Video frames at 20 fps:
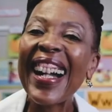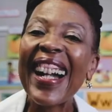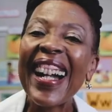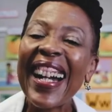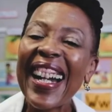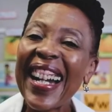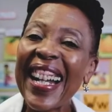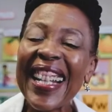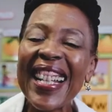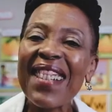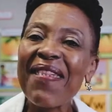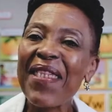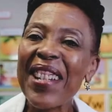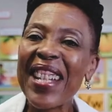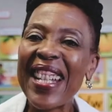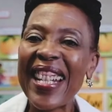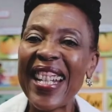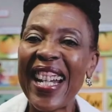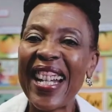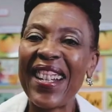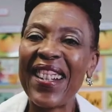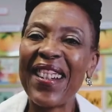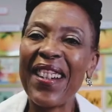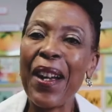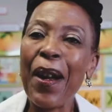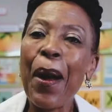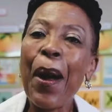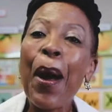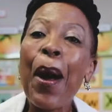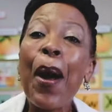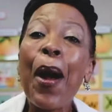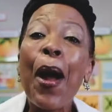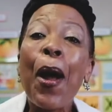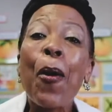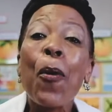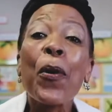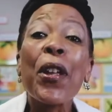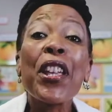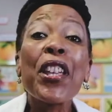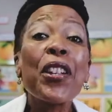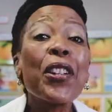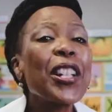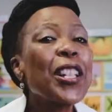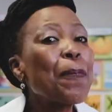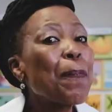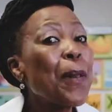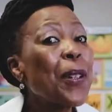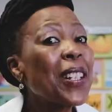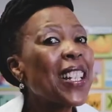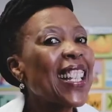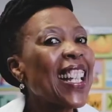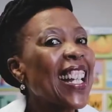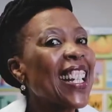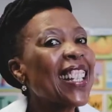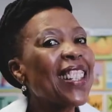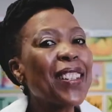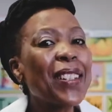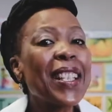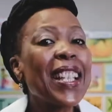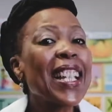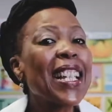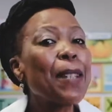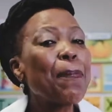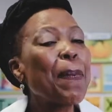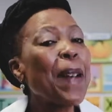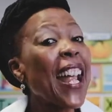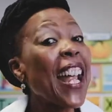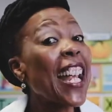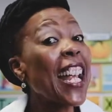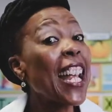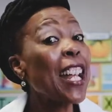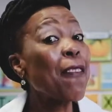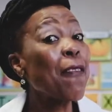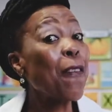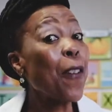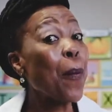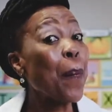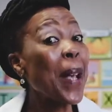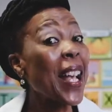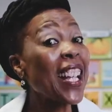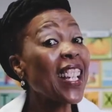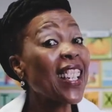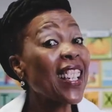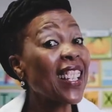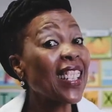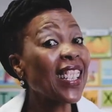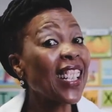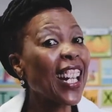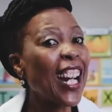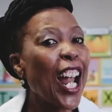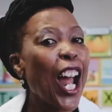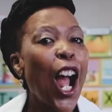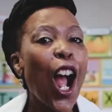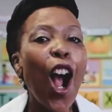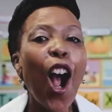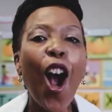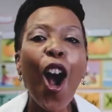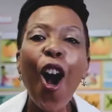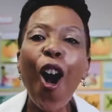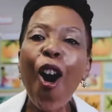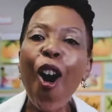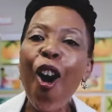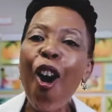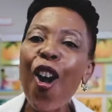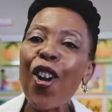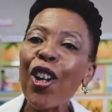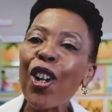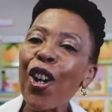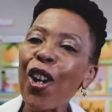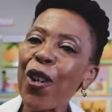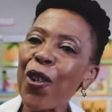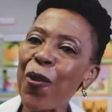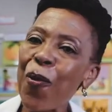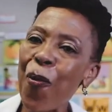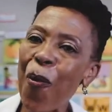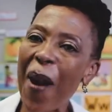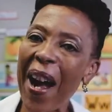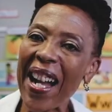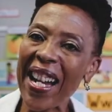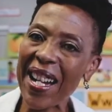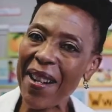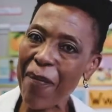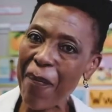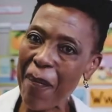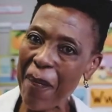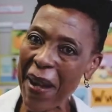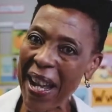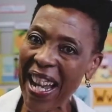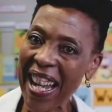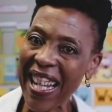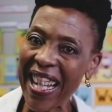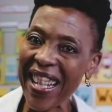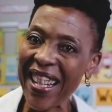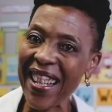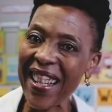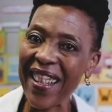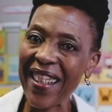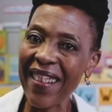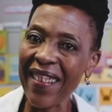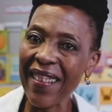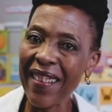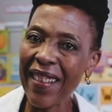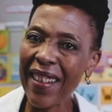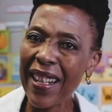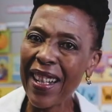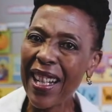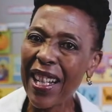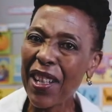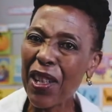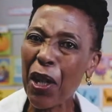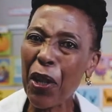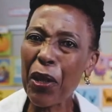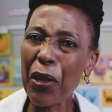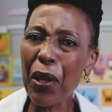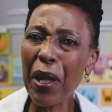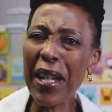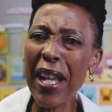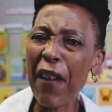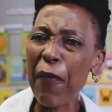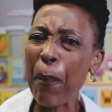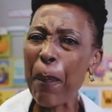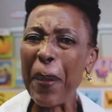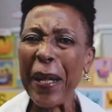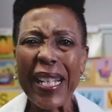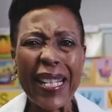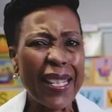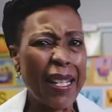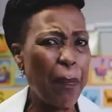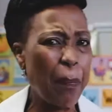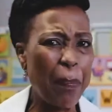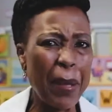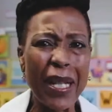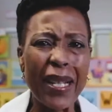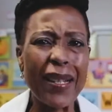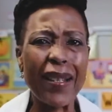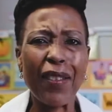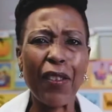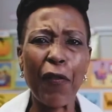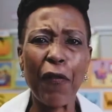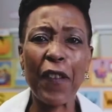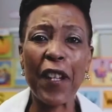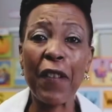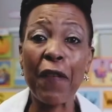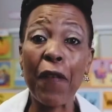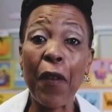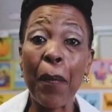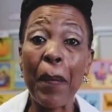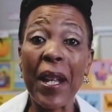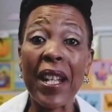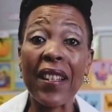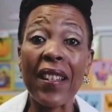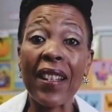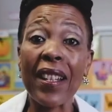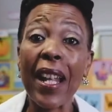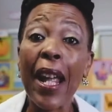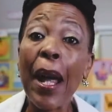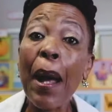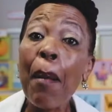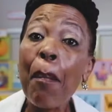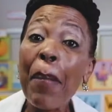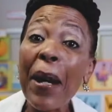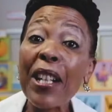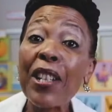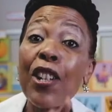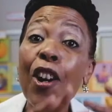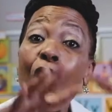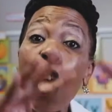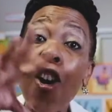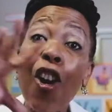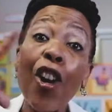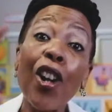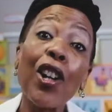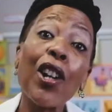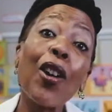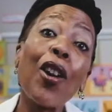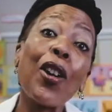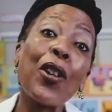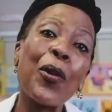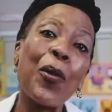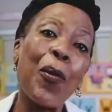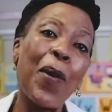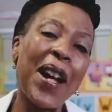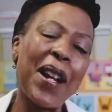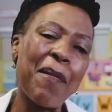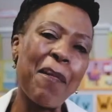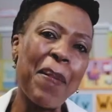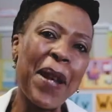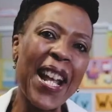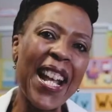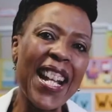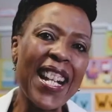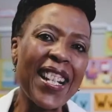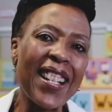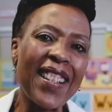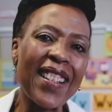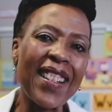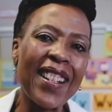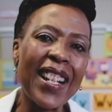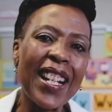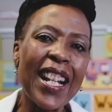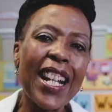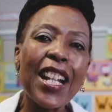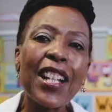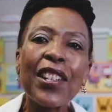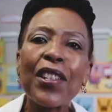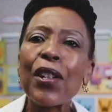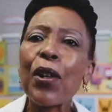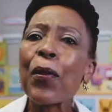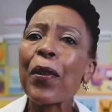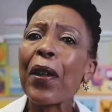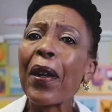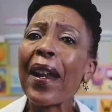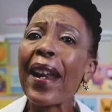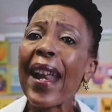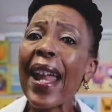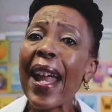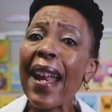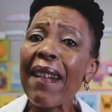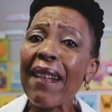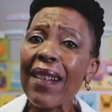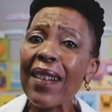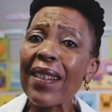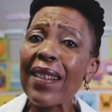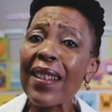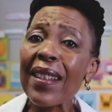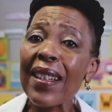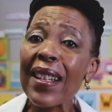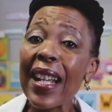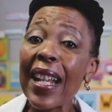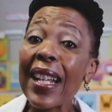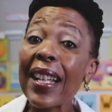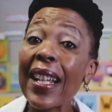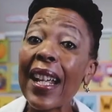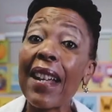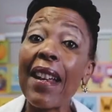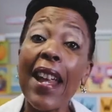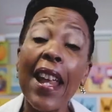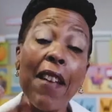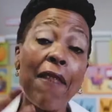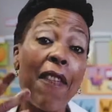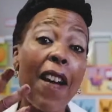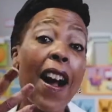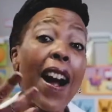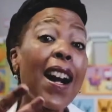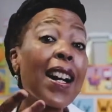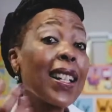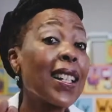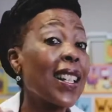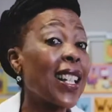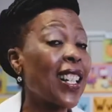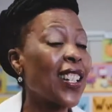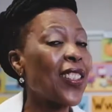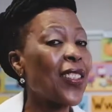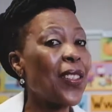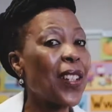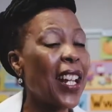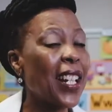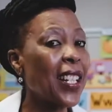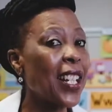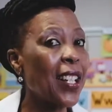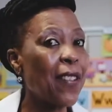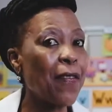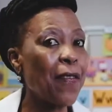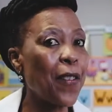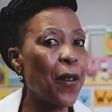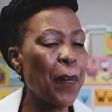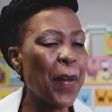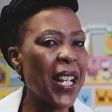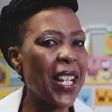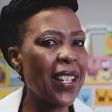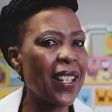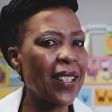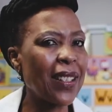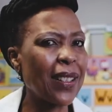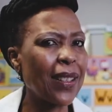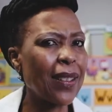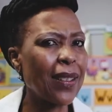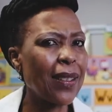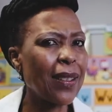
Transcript: Let me tell you, we use posters to display information all on one page. So you don't have bits and pieces of information, but all on one page. So your learners can have access to that information.